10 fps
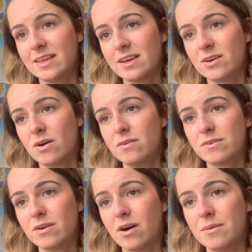think
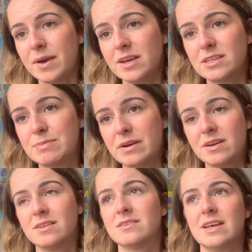overall my
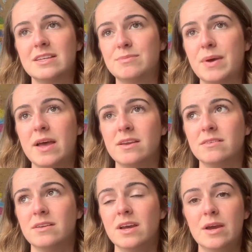experience has
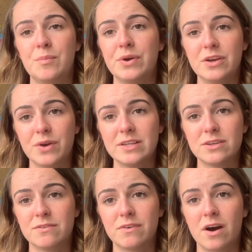been pretty great
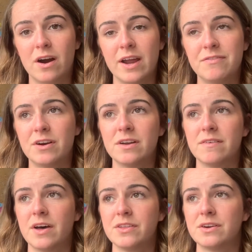so far. I've heard of
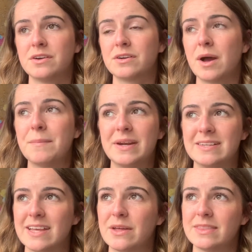other
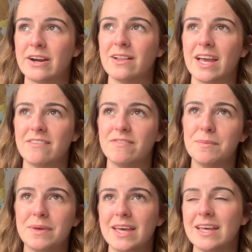companies out there like
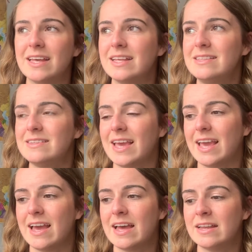Qkids
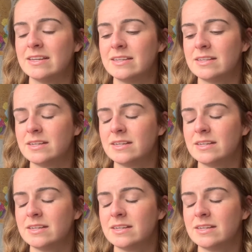and